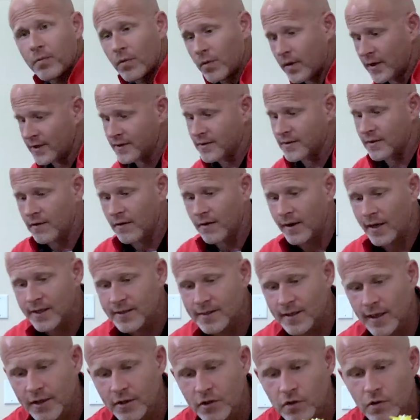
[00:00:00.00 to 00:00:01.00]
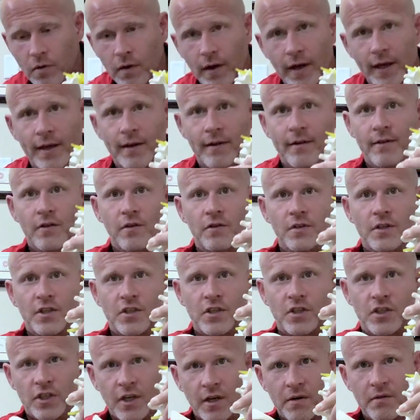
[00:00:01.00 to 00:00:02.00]
pointing to their SI joint, you're
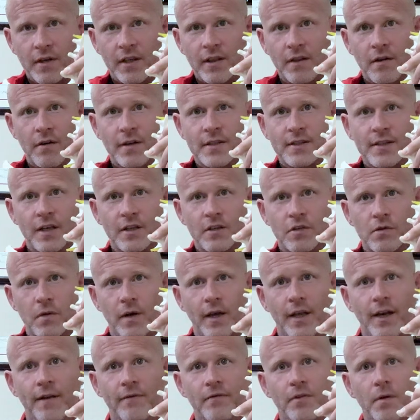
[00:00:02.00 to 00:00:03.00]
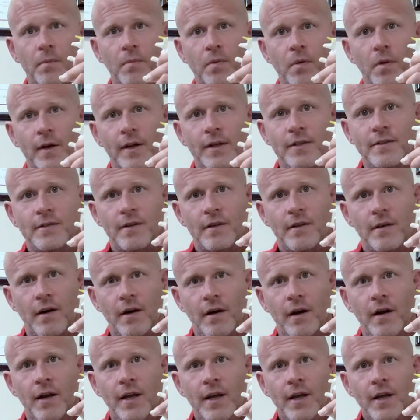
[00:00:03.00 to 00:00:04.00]
just shearing their SI joint. If they're pointing to
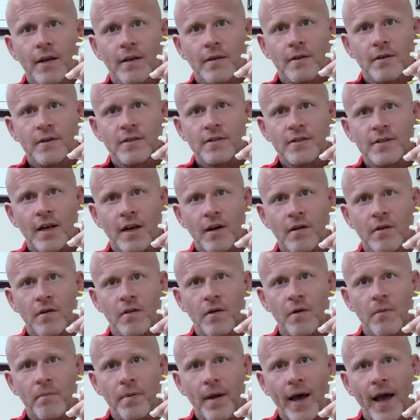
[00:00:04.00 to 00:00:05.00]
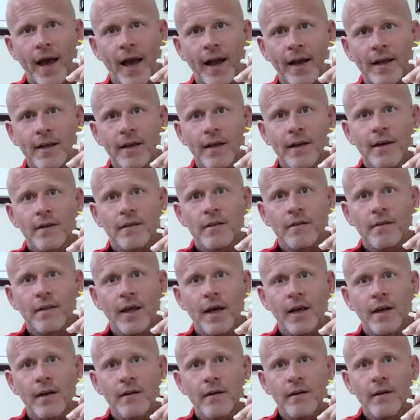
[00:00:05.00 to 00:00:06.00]
the center of their back,
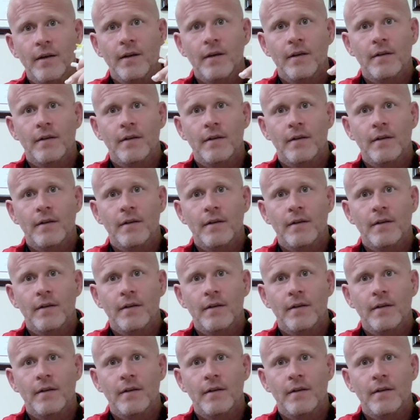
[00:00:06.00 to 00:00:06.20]
then